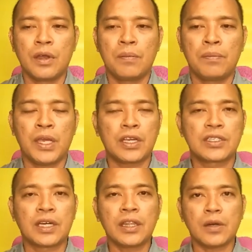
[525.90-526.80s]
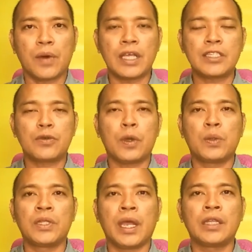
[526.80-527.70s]
because otherwise we would
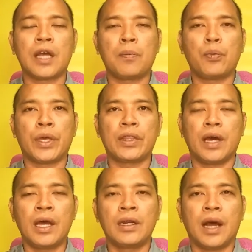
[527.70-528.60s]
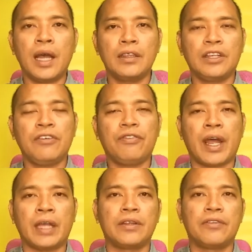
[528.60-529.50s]
end up with an
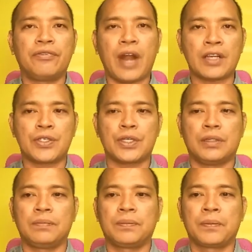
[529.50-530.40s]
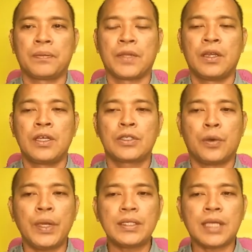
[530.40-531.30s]
undefined fraction. So we
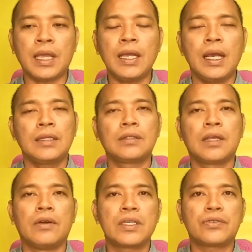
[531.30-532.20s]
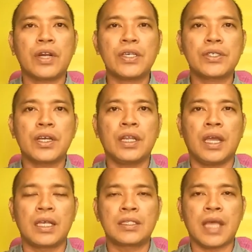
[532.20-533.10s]
say that the restriction
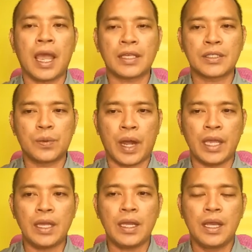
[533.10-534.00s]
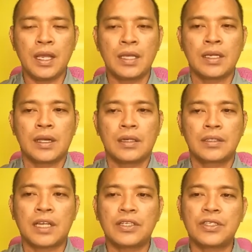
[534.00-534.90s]
is xy
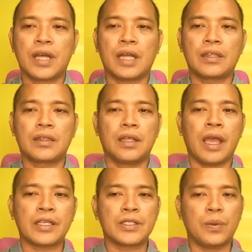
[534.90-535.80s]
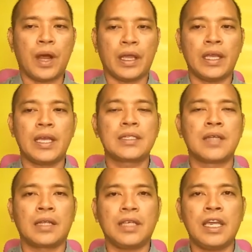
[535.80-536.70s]
such that xy is
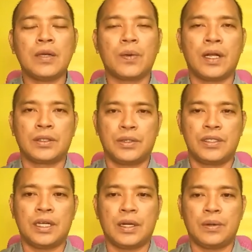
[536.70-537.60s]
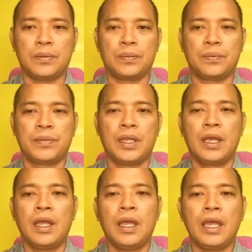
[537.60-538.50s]
not equal to 0.
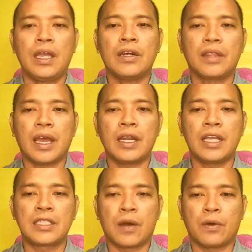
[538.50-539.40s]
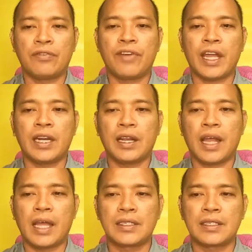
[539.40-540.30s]
Here then is our final
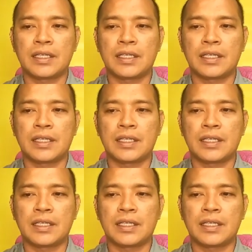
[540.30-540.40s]
answer.